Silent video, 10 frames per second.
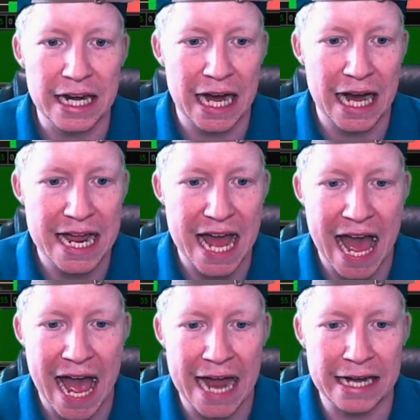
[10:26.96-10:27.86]
and I
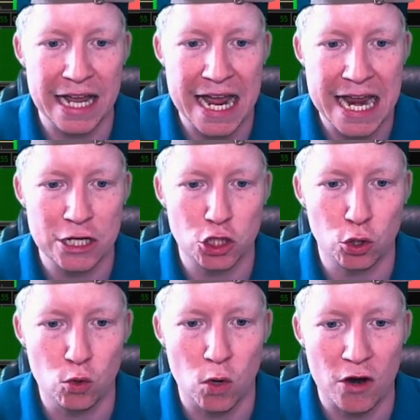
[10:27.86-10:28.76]
add a
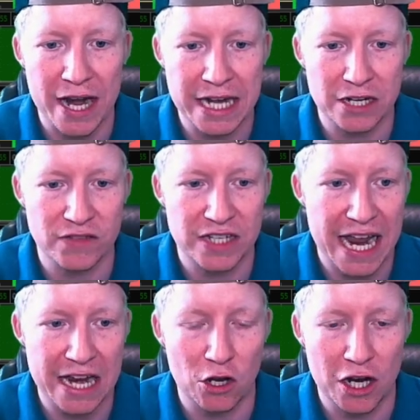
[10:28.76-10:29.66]
to our end of
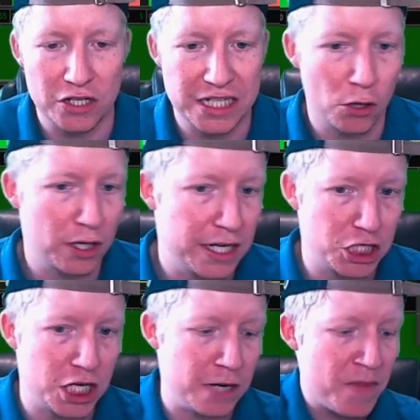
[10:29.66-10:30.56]
day in our sell
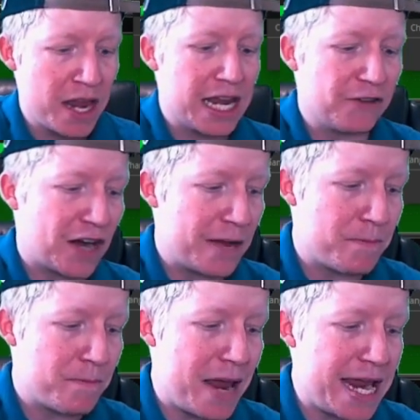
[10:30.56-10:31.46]
condition, if I
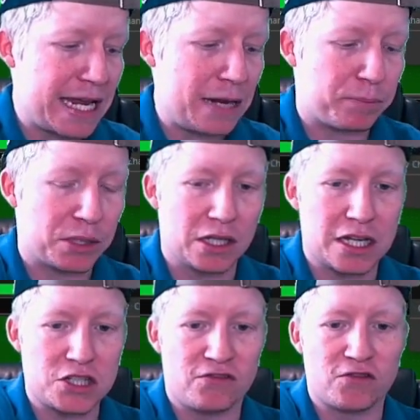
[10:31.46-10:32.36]
make it
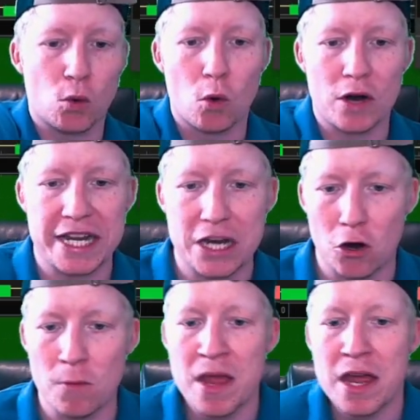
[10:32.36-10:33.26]
plus four
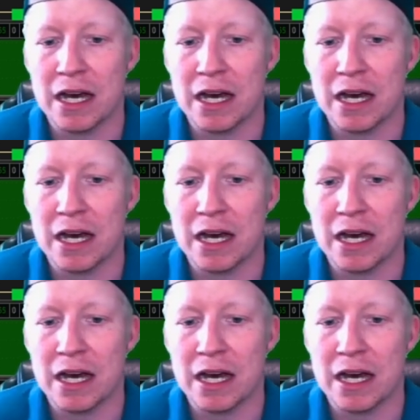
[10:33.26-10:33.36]
here,